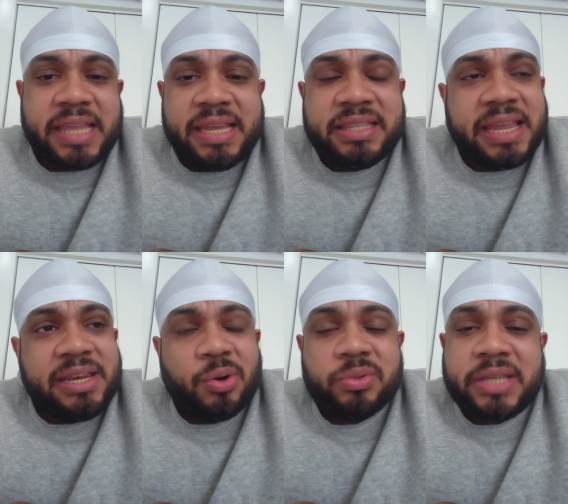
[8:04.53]
they
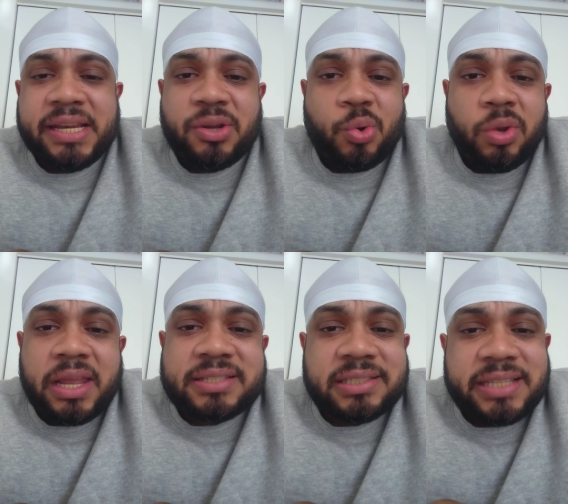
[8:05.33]
they know they know
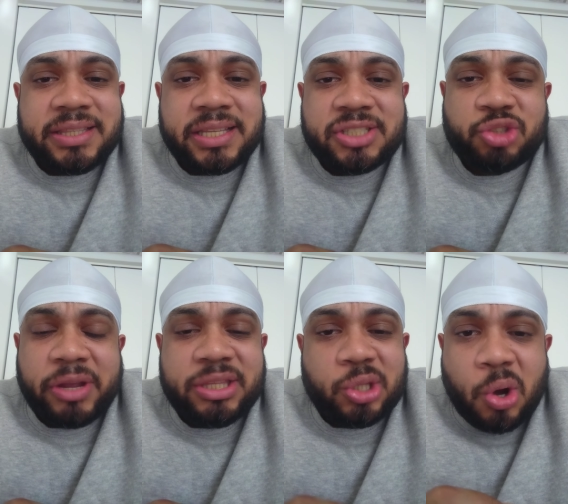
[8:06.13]
lesser than the
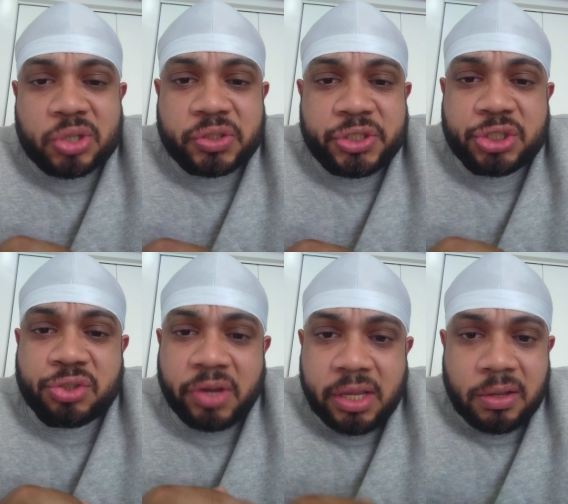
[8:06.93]
straight dogs on the
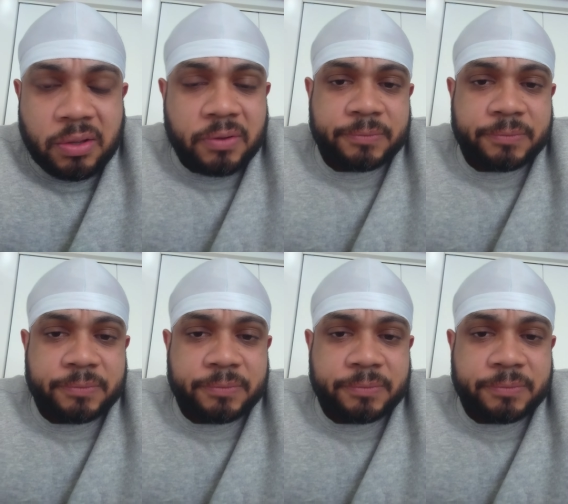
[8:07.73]
street.